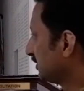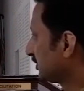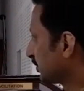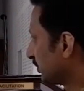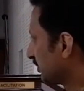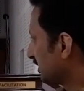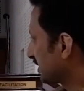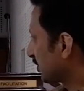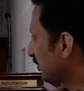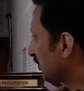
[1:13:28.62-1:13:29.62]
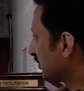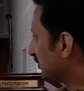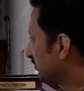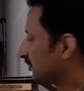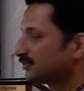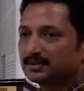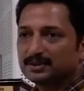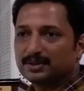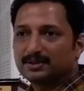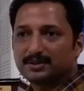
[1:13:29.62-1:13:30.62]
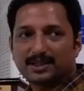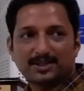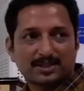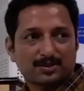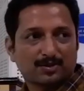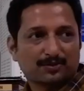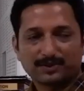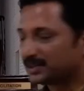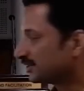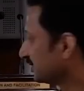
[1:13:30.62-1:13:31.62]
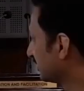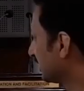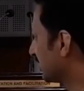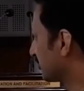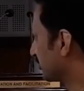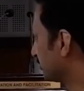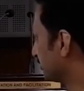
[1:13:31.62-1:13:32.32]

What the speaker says: So these are all additions of AFM.